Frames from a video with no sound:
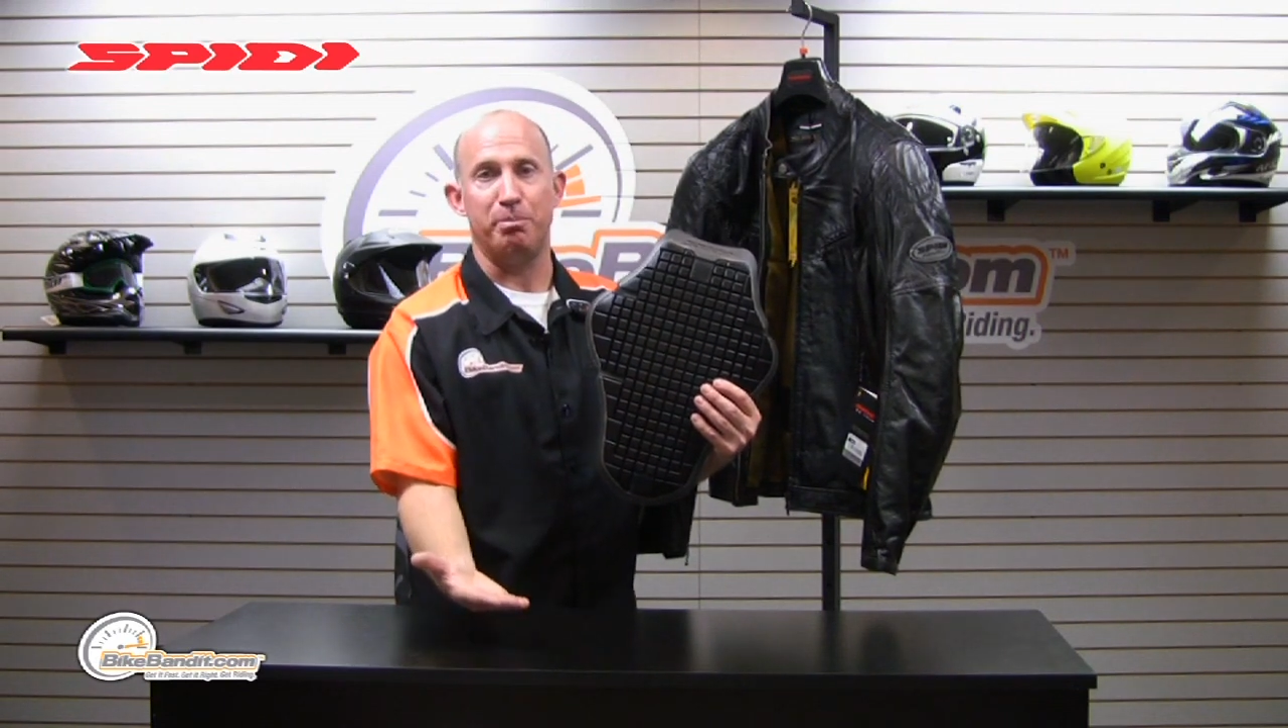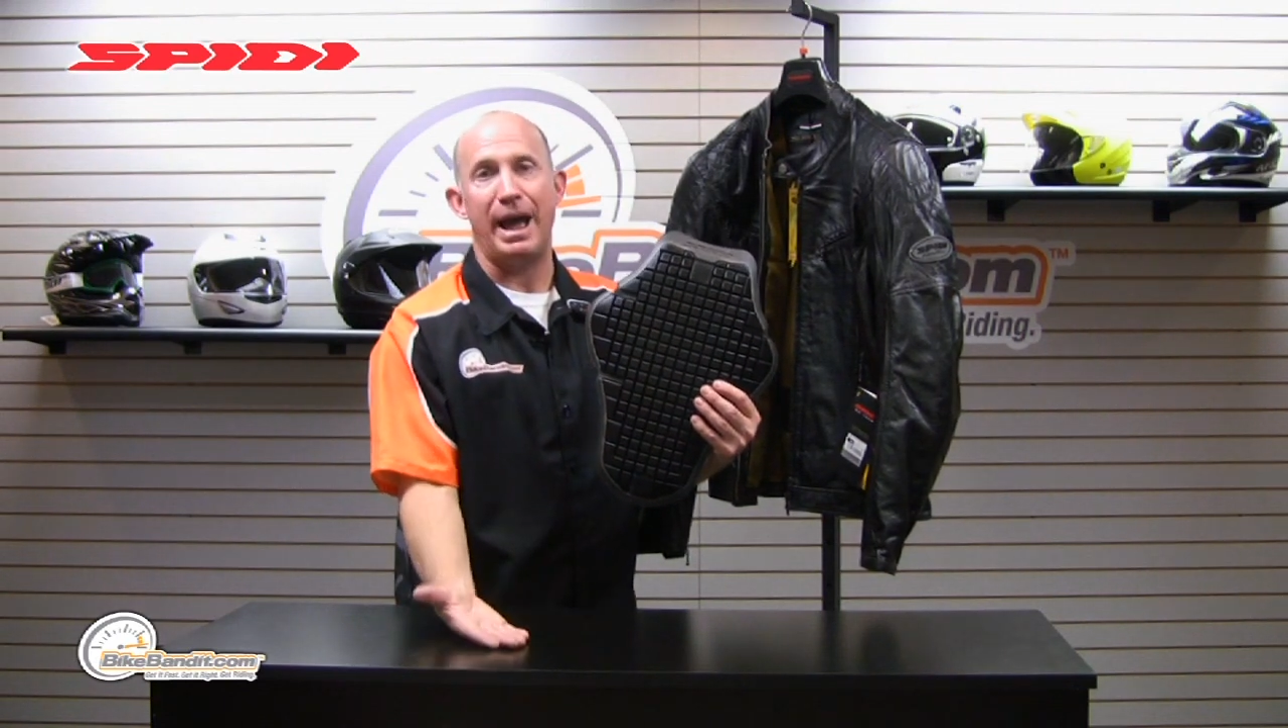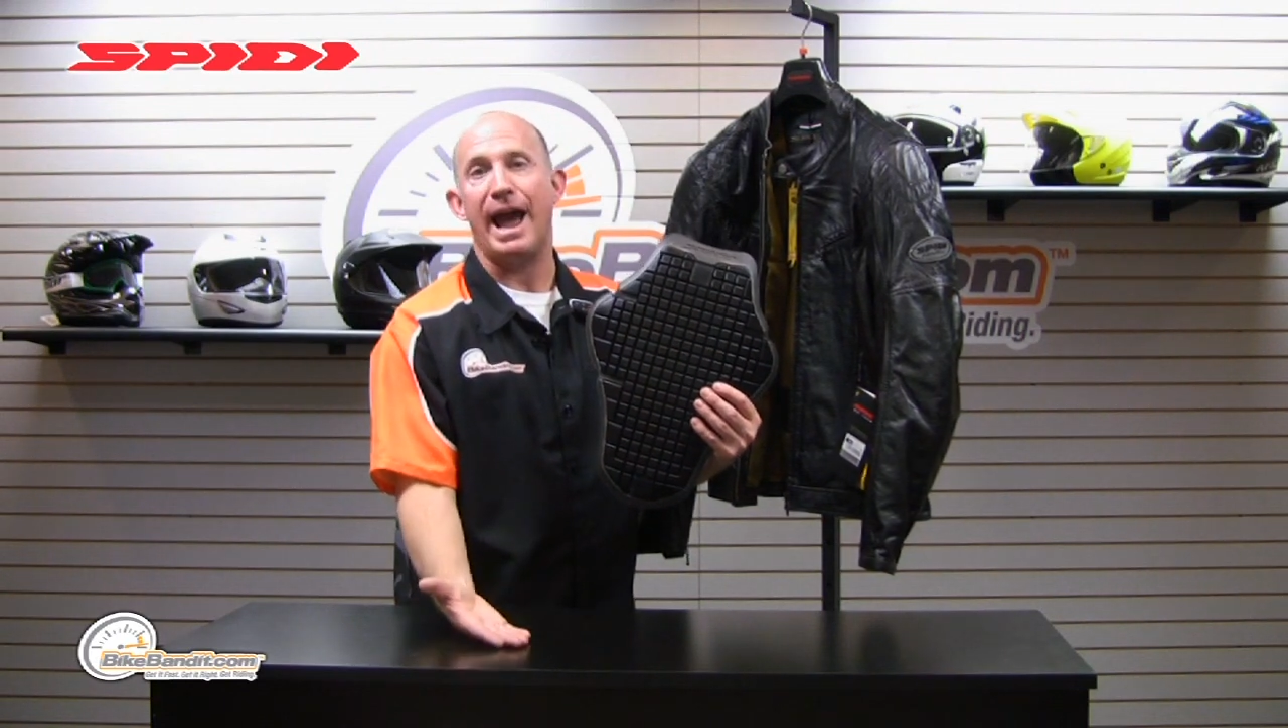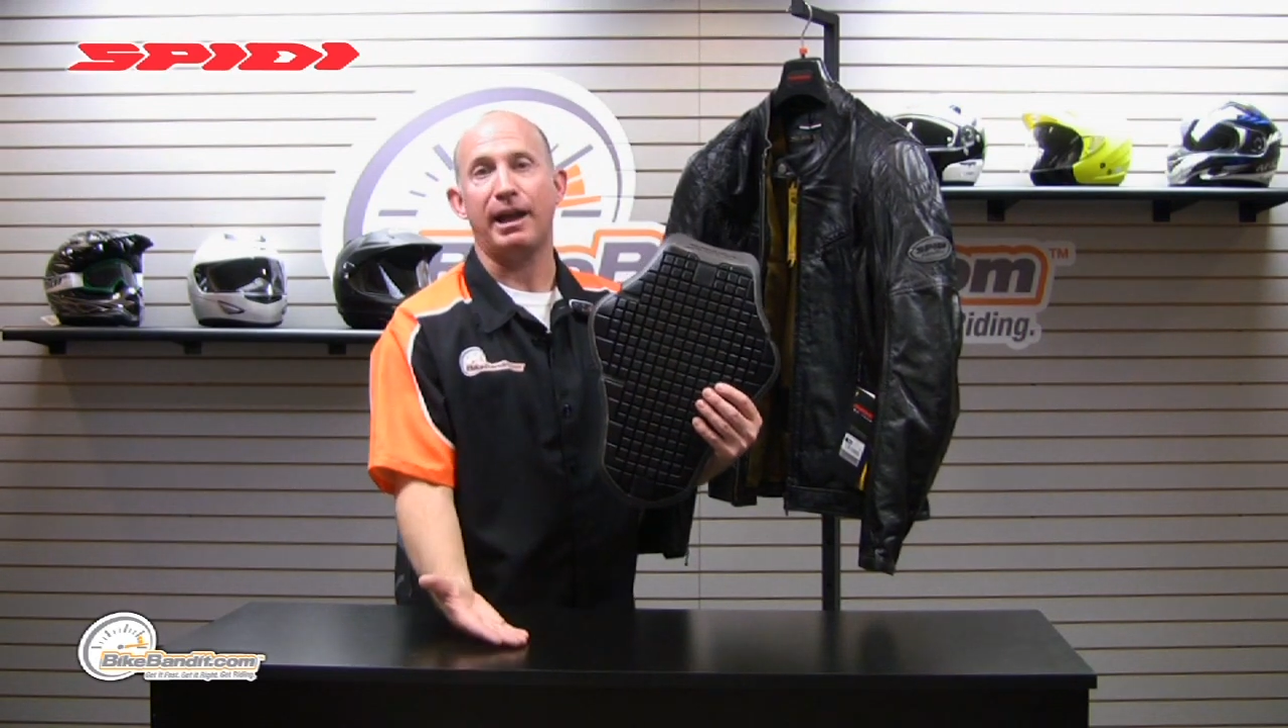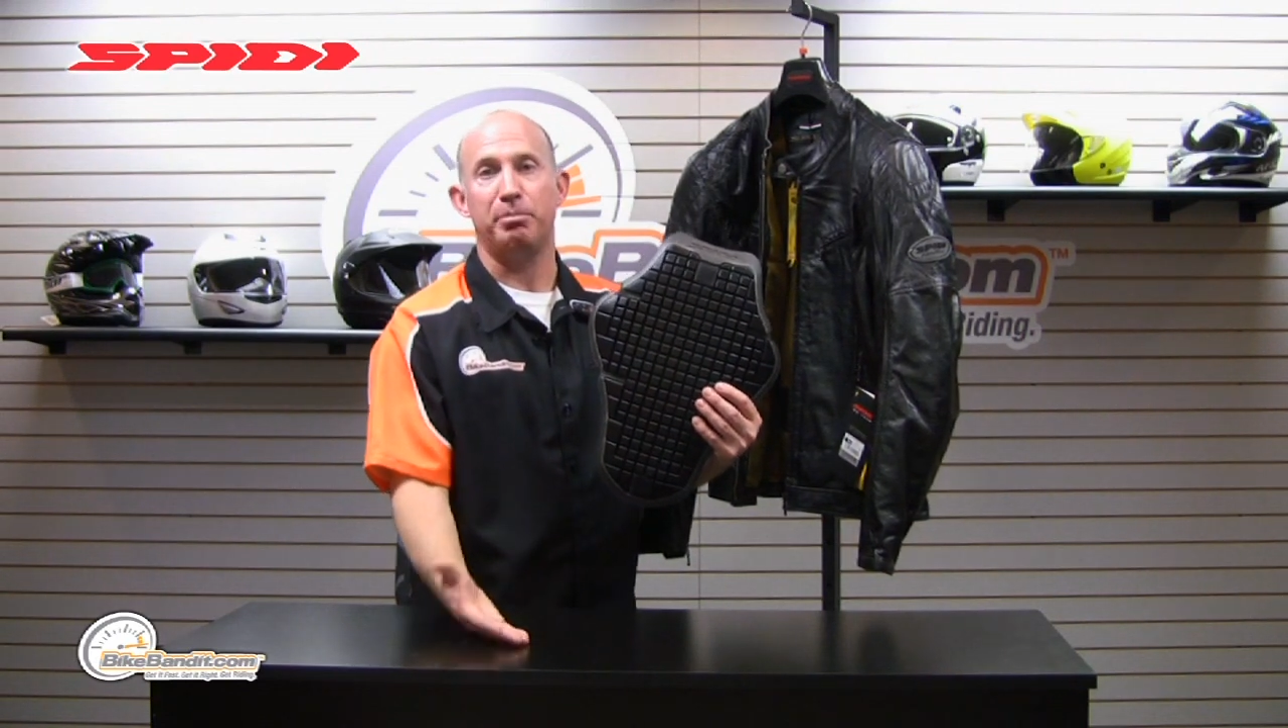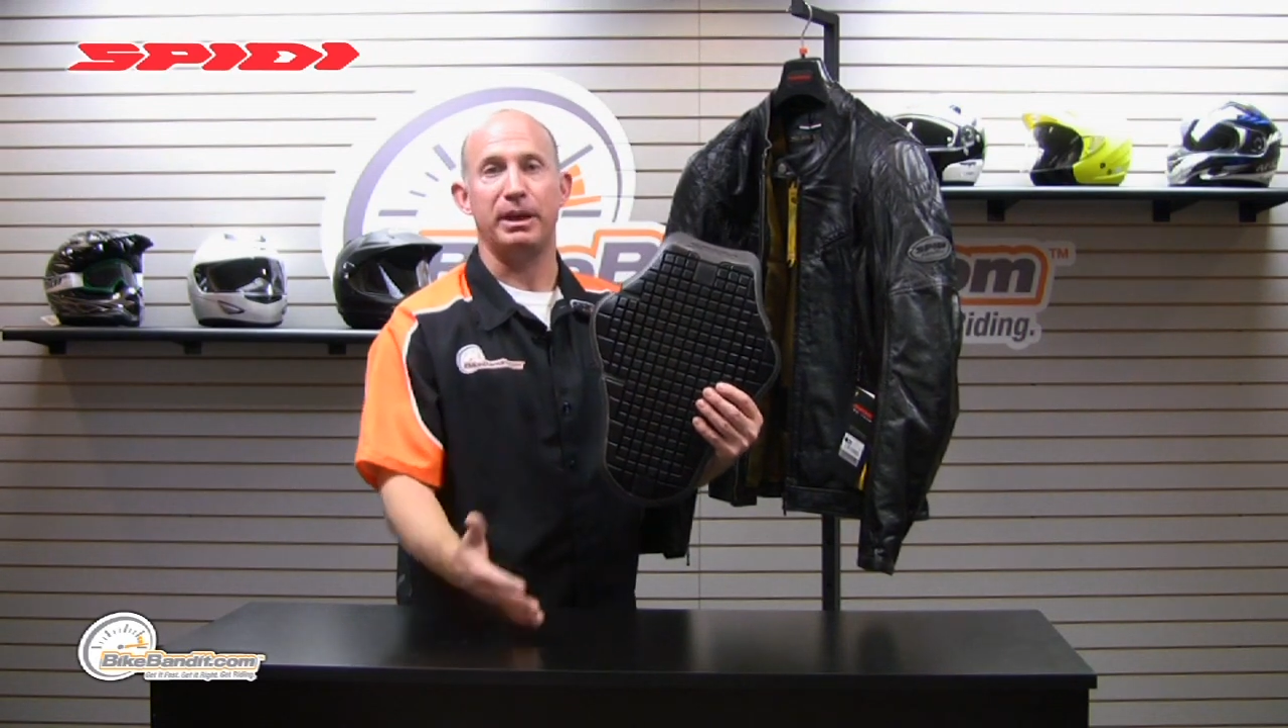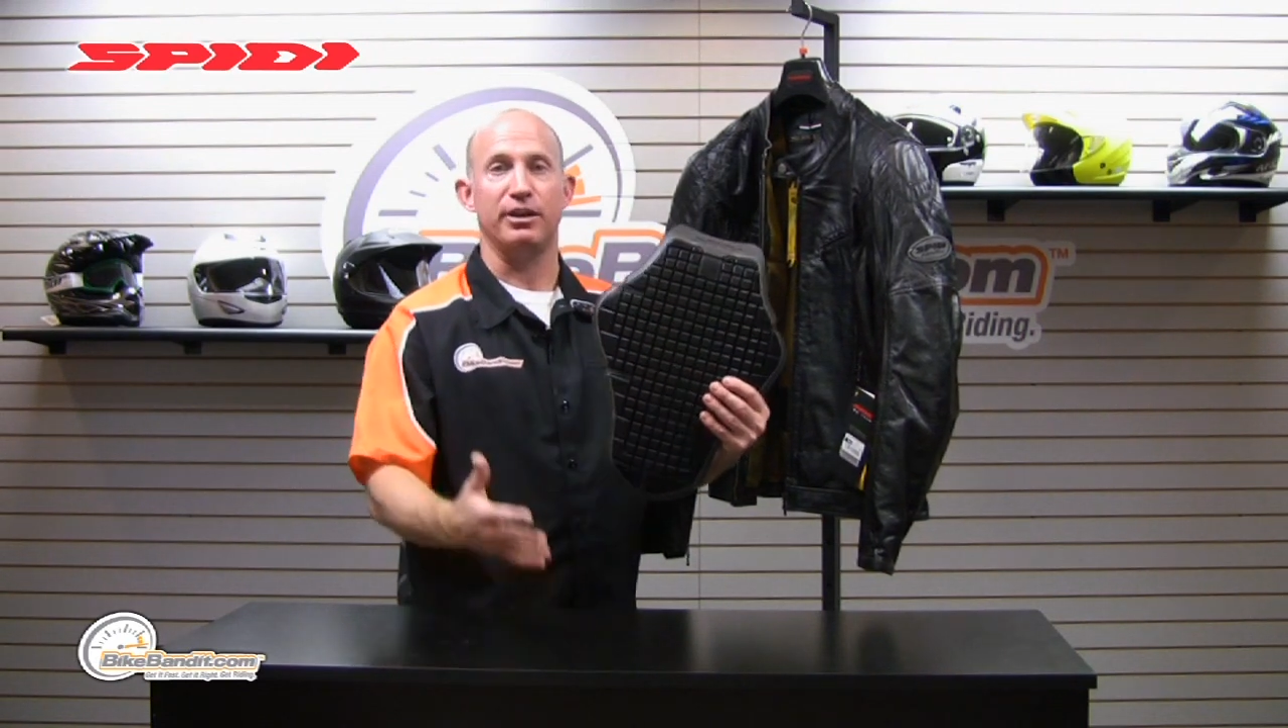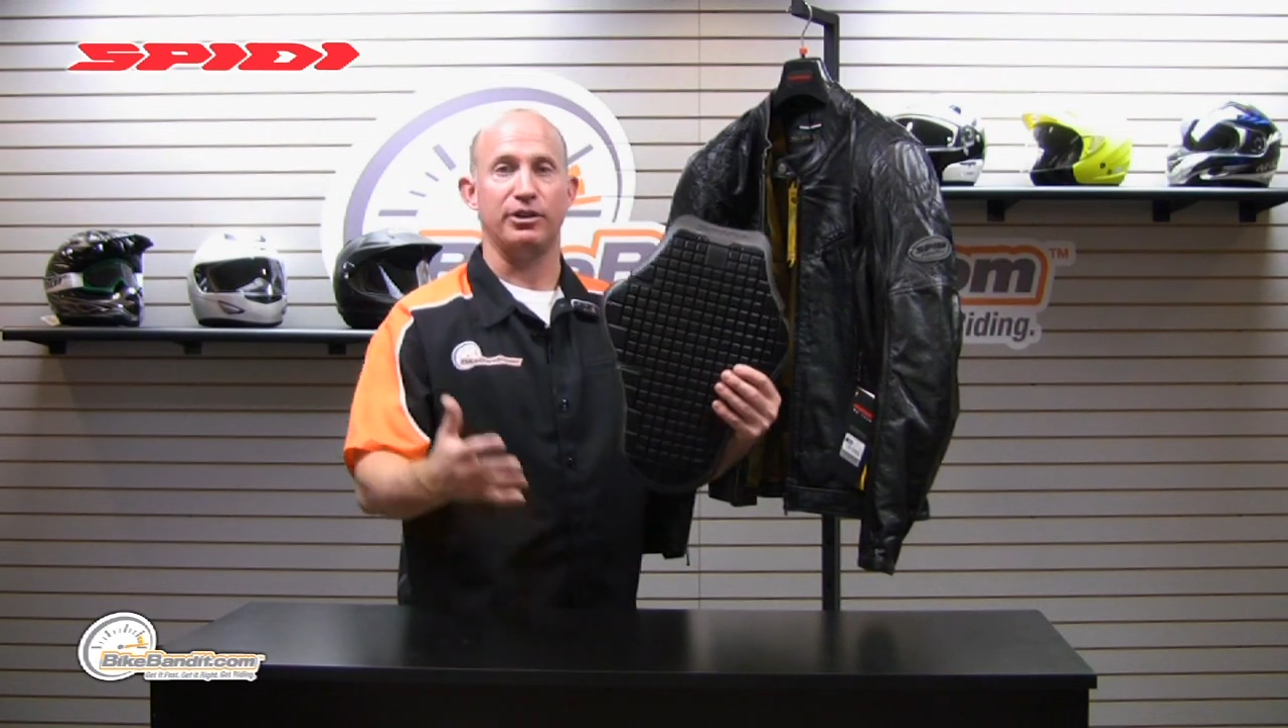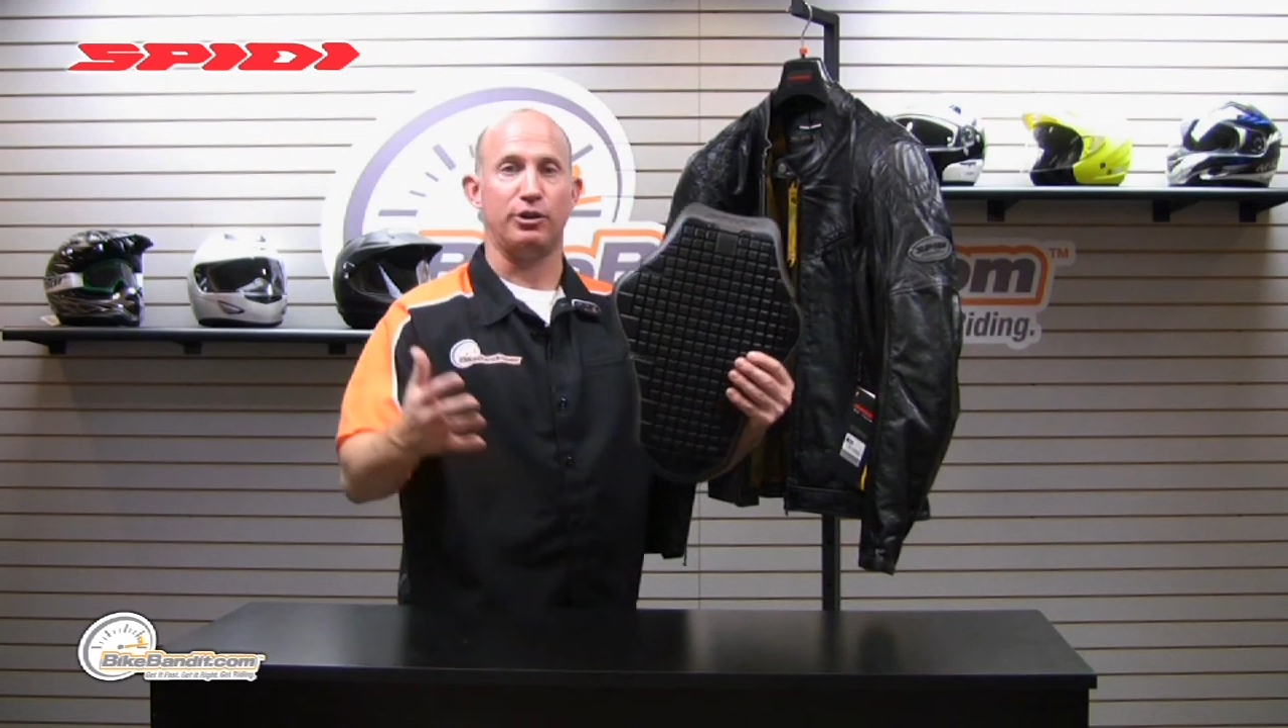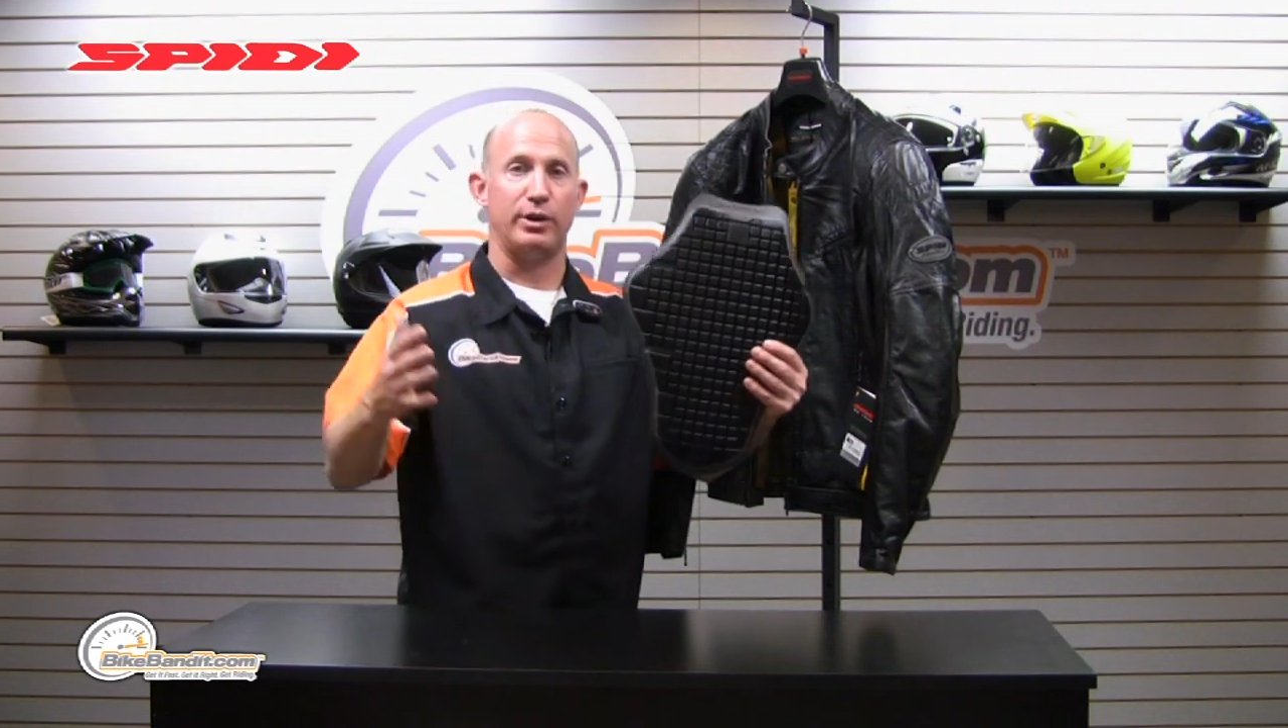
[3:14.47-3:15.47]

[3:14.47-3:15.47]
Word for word: back because it